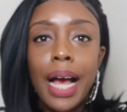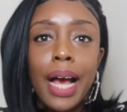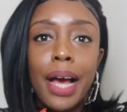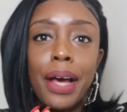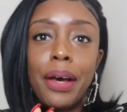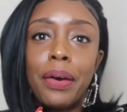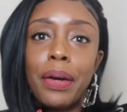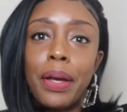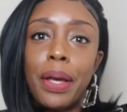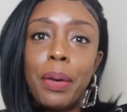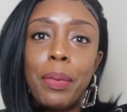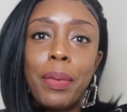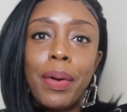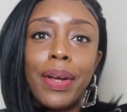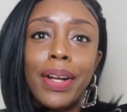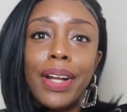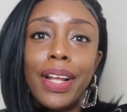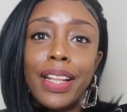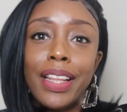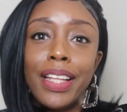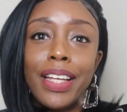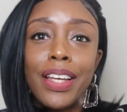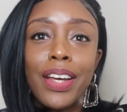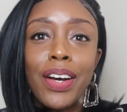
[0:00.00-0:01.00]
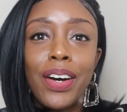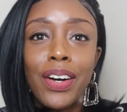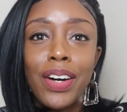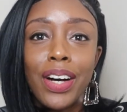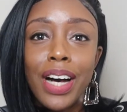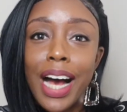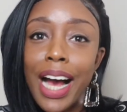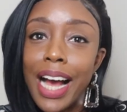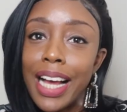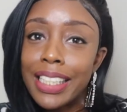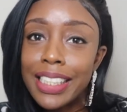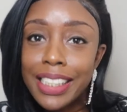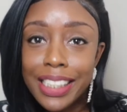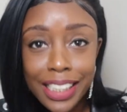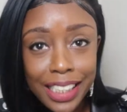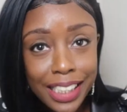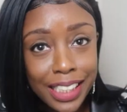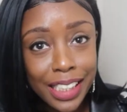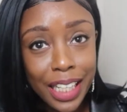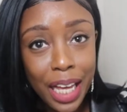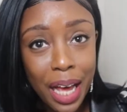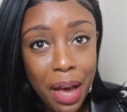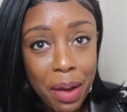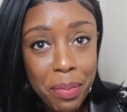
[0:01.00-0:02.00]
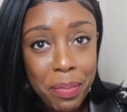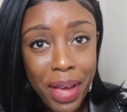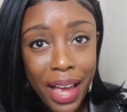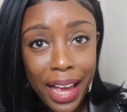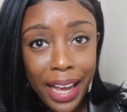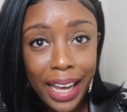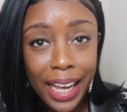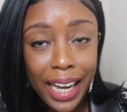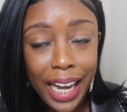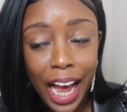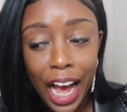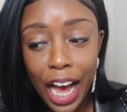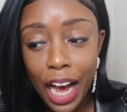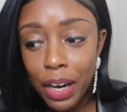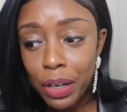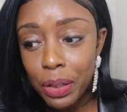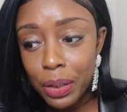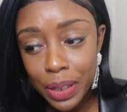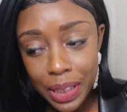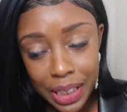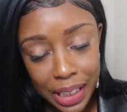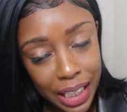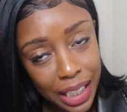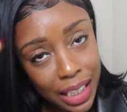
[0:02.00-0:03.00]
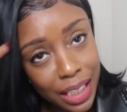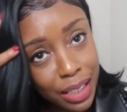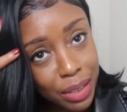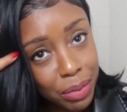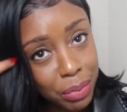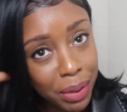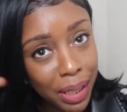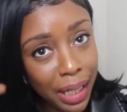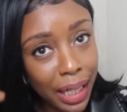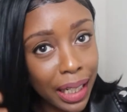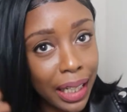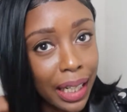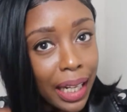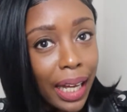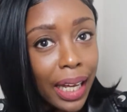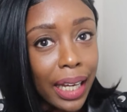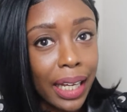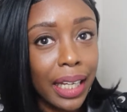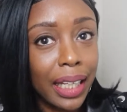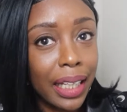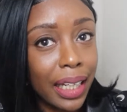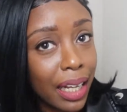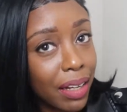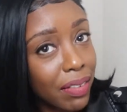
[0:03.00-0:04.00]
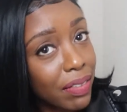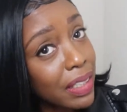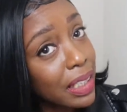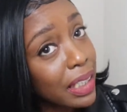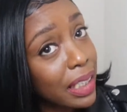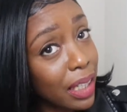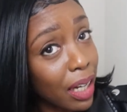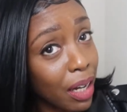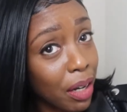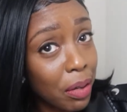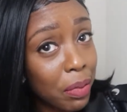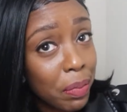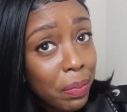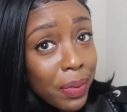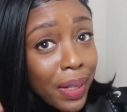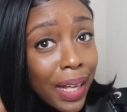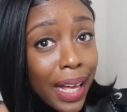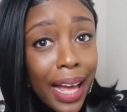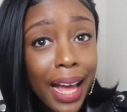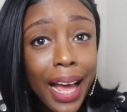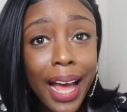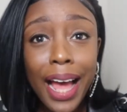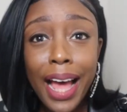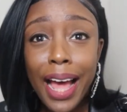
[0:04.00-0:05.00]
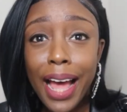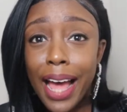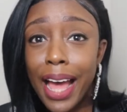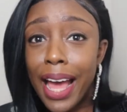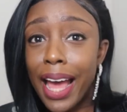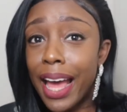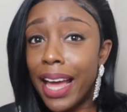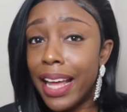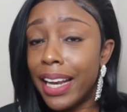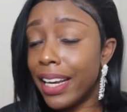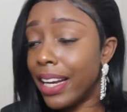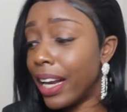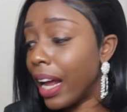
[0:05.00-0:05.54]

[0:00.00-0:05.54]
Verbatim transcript: I don't care about nothing, y'all. I just got back in the house. It is what, like 11 something at